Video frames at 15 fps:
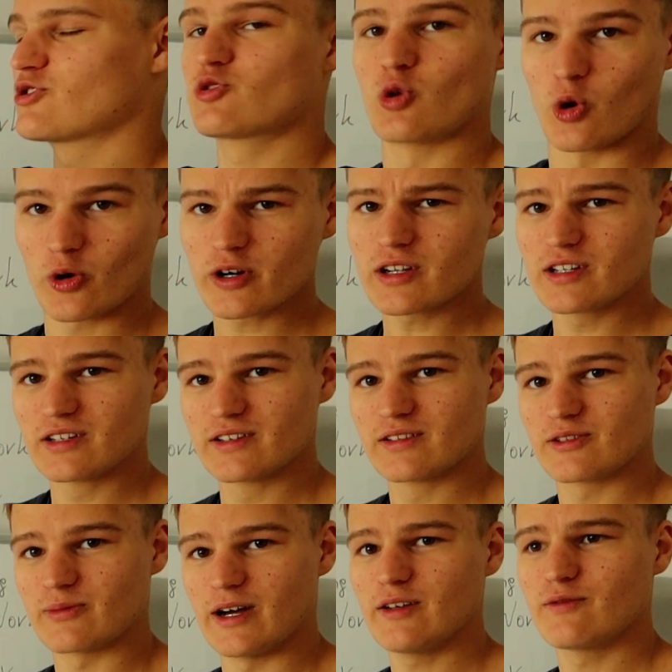torque,
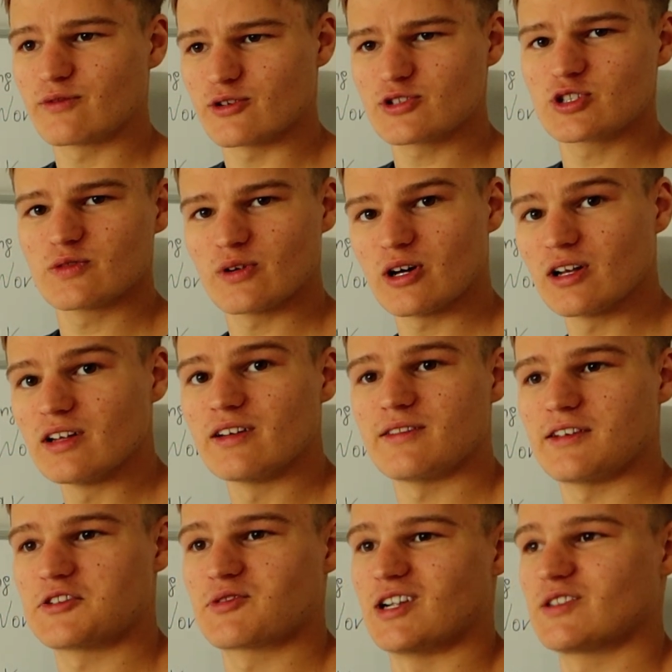right? First of all,
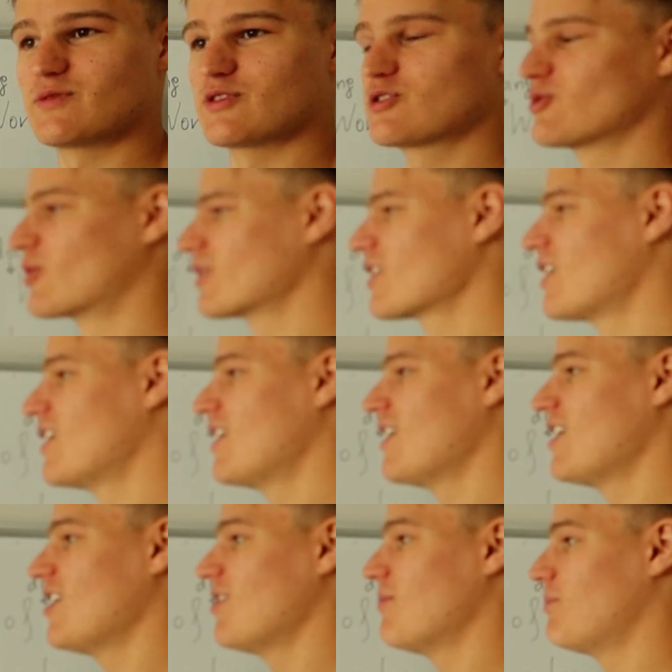that transfers torque,
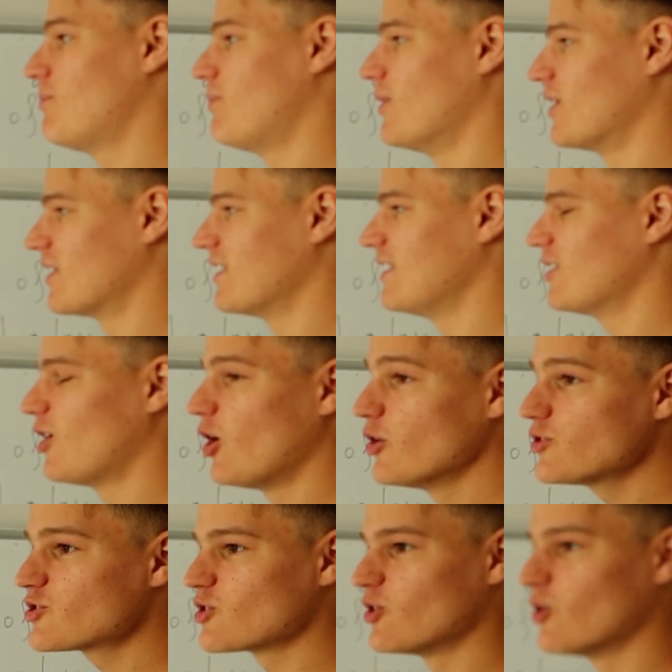but it
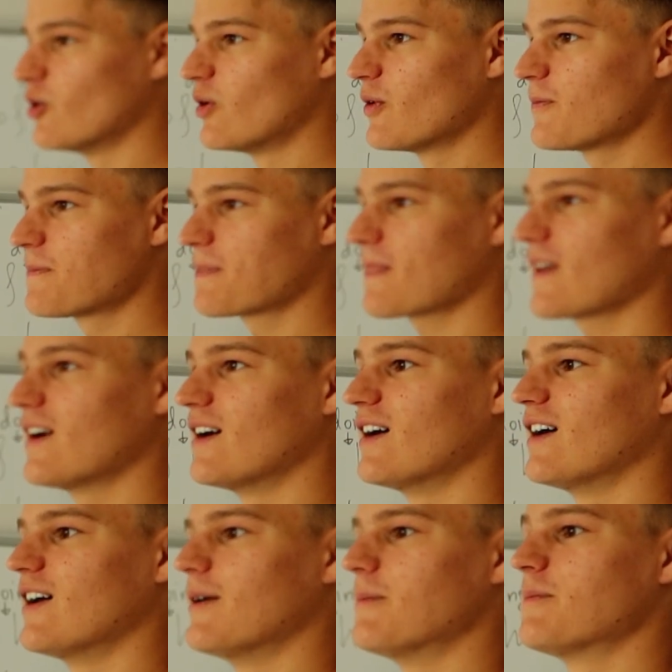also
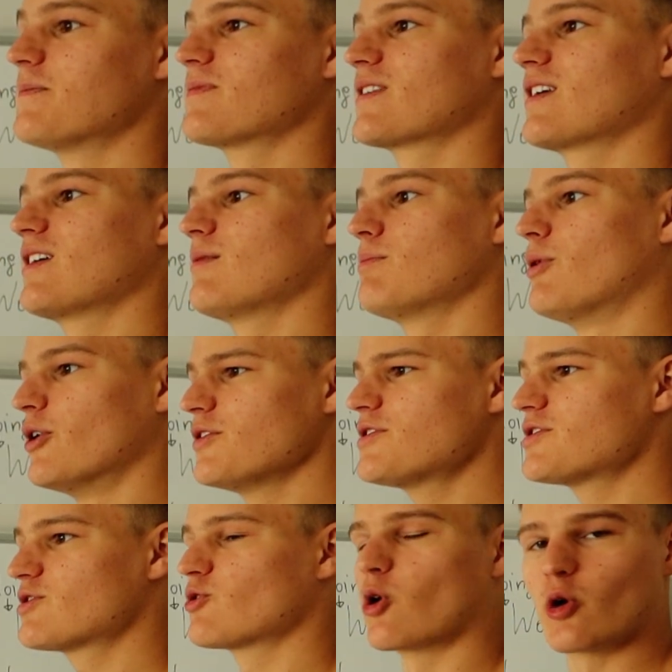
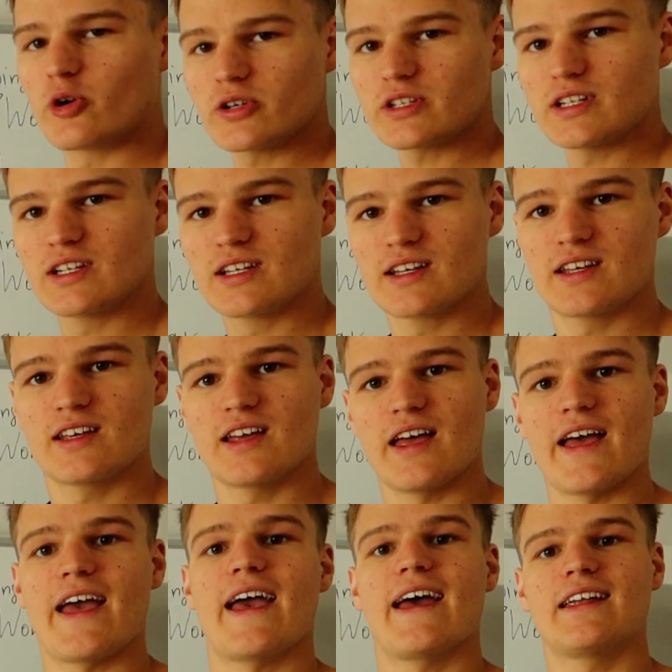puts torque
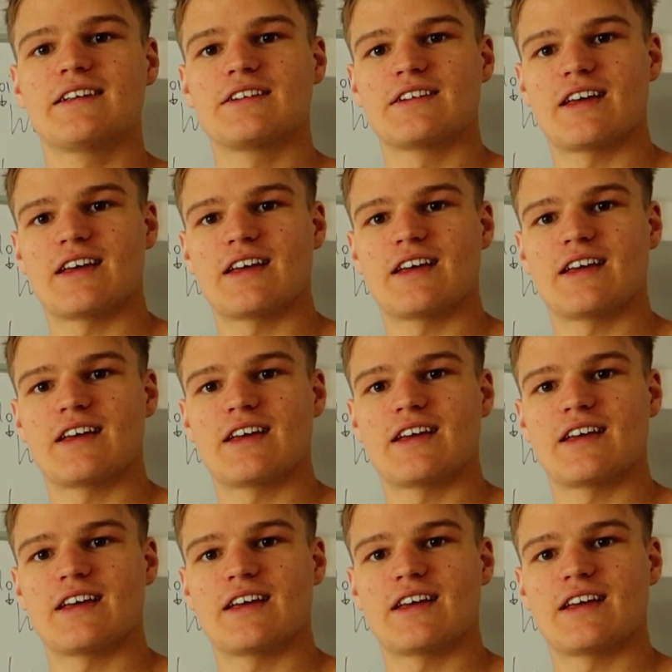and